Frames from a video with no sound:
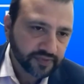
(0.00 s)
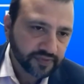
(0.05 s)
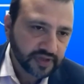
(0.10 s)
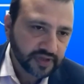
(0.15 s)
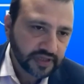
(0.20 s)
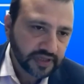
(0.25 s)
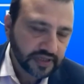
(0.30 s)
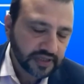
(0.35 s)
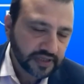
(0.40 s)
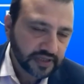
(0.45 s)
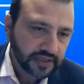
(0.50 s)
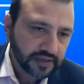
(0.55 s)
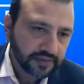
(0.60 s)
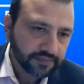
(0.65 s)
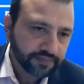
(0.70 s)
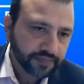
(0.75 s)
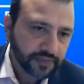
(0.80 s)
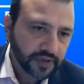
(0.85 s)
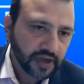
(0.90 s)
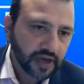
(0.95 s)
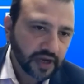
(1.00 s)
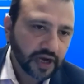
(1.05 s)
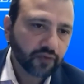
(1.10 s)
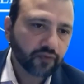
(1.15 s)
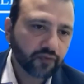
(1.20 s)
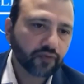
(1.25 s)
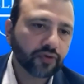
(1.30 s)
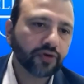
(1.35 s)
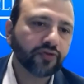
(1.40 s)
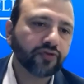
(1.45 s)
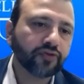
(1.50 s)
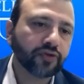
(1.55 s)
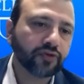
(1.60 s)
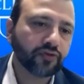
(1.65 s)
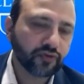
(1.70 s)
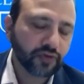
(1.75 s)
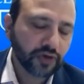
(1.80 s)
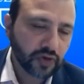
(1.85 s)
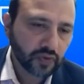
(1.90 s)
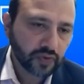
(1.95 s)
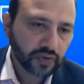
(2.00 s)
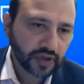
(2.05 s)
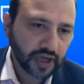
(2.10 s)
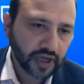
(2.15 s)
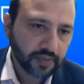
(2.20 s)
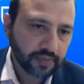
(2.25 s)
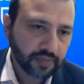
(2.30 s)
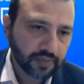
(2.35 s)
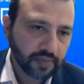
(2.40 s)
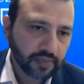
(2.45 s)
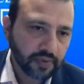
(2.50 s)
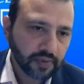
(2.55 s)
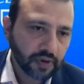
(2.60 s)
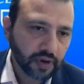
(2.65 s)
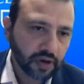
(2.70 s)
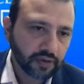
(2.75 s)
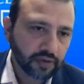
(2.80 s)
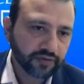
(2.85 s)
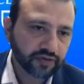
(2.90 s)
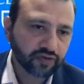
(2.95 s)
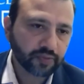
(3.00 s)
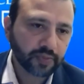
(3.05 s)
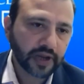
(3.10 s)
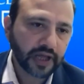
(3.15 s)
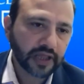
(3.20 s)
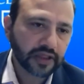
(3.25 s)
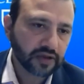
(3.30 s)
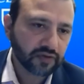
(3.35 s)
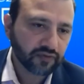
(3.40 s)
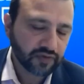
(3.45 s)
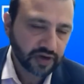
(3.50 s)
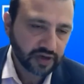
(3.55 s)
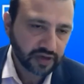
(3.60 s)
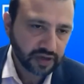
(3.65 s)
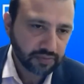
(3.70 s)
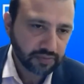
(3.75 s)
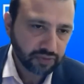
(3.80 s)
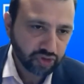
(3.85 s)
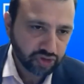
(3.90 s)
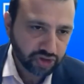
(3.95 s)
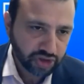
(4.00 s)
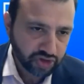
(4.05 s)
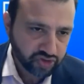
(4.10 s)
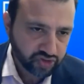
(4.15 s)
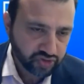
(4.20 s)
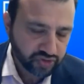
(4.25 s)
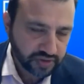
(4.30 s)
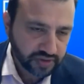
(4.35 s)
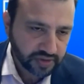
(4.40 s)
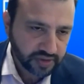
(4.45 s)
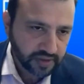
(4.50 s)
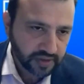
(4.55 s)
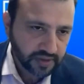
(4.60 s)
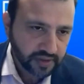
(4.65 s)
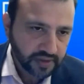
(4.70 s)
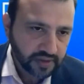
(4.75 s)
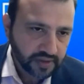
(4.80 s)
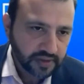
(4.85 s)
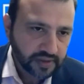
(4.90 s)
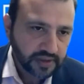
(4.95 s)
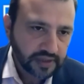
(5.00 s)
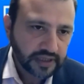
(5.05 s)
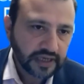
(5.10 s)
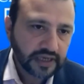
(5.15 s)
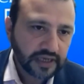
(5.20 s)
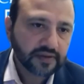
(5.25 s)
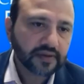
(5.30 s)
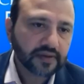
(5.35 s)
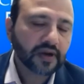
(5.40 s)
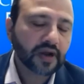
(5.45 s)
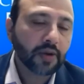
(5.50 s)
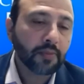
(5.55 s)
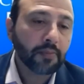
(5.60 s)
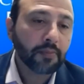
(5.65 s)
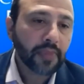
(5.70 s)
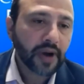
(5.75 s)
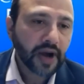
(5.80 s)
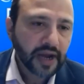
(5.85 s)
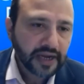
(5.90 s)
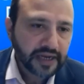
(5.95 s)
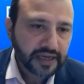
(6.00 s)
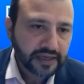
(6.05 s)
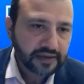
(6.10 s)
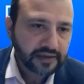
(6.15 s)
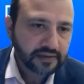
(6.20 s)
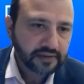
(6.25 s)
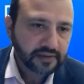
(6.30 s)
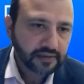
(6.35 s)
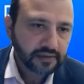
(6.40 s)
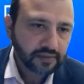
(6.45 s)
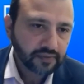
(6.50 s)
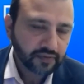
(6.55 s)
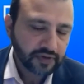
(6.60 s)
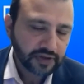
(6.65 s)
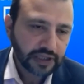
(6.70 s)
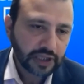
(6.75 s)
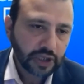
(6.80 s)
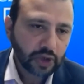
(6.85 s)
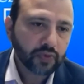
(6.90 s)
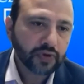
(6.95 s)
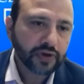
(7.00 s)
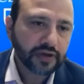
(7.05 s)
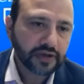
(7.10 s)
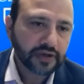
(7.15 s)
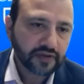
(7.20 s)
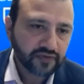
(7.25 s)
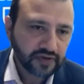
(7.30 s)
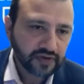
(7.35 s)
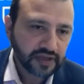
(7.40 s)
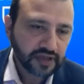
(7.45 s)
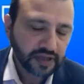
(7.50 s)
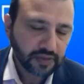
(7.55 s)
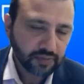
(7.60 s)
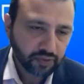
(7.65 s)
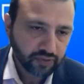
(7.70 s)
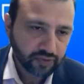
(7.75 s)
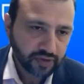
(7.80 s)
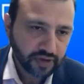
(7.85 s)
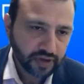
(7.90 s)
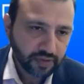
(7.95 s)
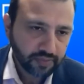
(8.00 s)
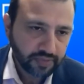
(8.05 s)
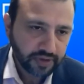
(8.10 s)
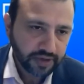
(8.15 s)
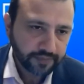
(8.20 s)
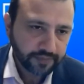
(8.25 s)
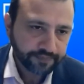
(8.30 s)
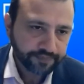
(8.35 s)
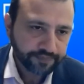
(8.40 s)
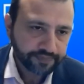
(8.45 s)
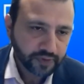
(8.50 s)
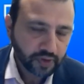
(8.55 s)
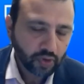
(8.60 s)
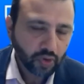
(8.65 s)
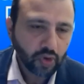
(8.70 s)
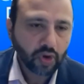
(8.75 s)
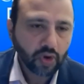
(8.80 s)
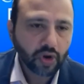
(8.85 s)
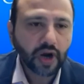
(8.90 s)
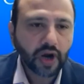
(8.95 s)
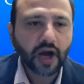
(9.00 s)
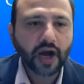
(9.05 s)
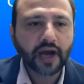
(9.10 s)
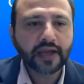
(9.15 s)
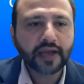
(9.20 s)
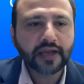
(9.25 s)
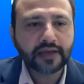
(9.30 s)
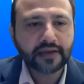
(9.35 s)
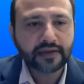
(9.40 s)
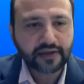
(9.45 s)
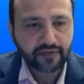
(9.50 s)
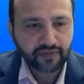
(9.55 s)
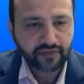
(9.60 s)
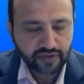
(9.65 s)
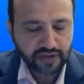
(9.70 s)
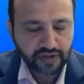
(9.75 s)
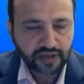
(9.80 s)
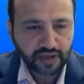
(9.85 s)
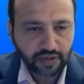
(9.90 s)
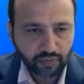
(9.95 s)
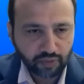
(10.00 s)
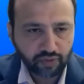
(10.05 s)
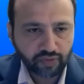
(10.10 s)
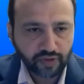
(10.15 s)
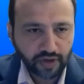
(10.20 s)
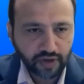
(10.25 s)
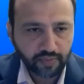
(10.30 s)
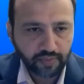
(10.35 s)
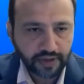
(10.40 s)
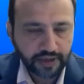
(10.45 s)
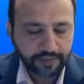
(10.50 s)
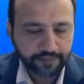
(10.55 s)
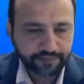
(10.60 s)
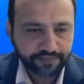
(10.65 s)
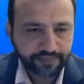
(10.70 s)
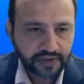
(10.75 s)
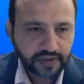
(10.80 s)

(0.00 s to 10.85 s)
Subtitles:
the adverse risk phenotype of the splicing factor mutation, either combined with low-intensity chemotherapy or high-intensity chemotherapy,